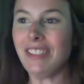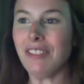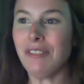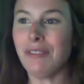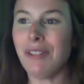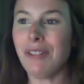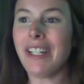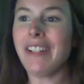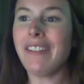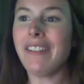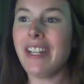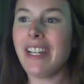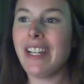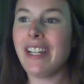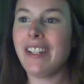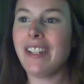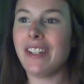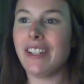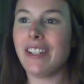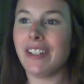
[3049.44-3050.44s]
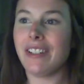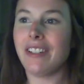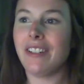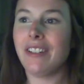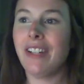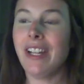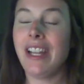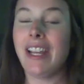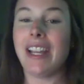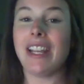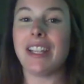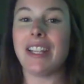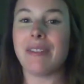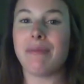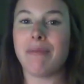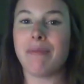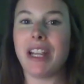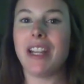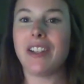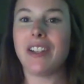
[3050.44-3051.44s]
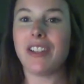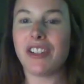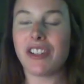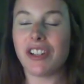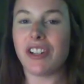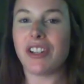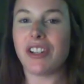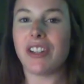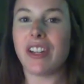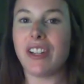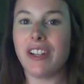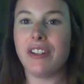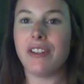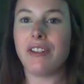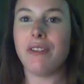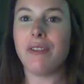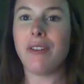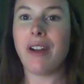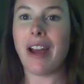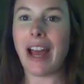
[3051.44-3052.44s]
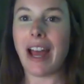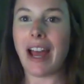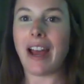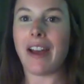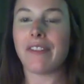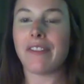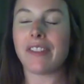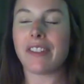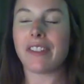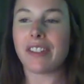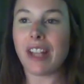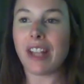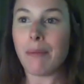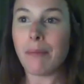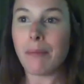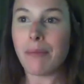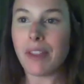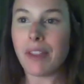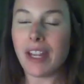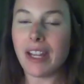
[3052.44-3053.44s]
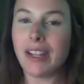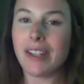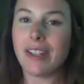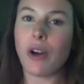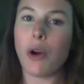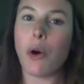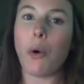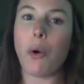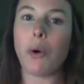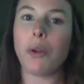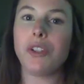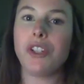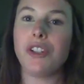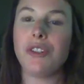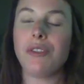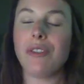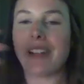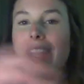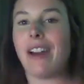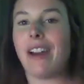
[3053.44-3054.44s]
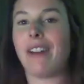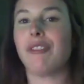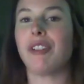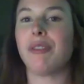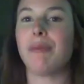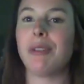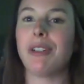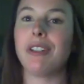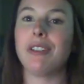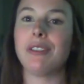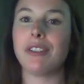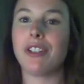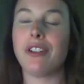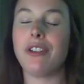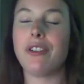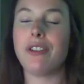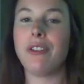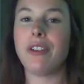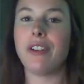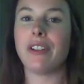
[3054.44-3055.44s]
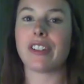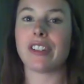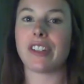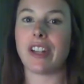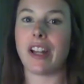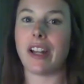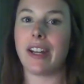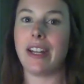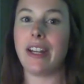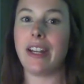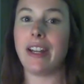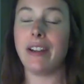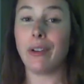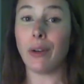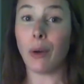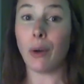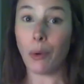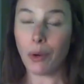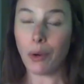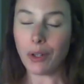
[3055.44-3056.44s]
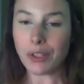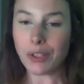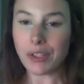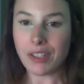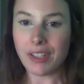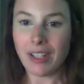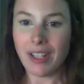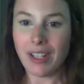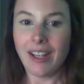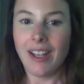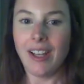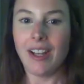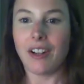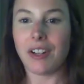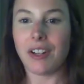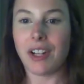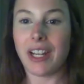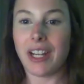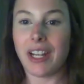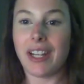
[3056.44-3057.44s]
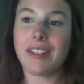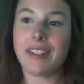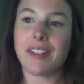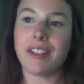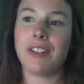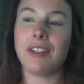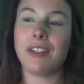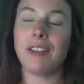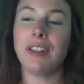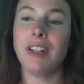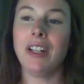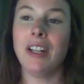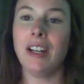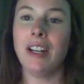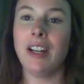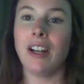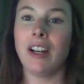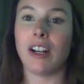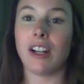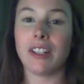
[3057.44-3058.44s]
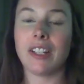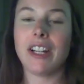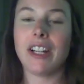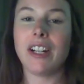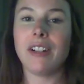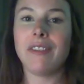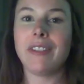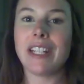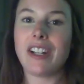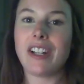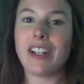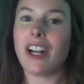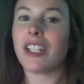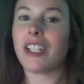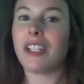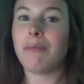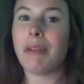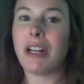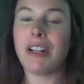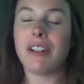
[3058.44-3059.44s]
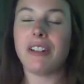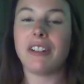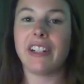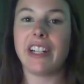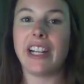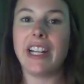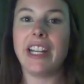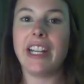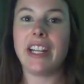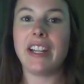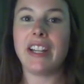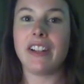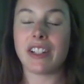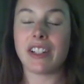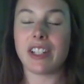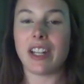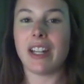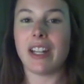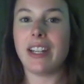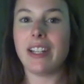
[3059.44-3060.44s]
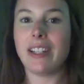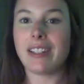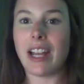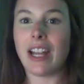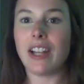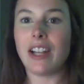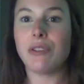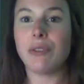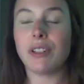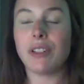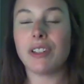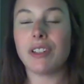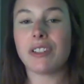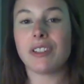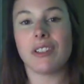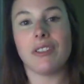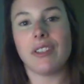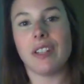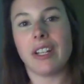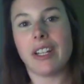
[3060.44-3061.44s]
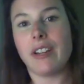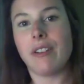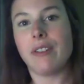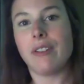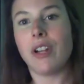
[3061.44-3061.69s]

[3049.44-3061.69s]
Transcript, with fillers: what you need to do is make sure that you have something to hold you accountable to your study goals. Okay, so earlier we talked about creating your study schedule so that you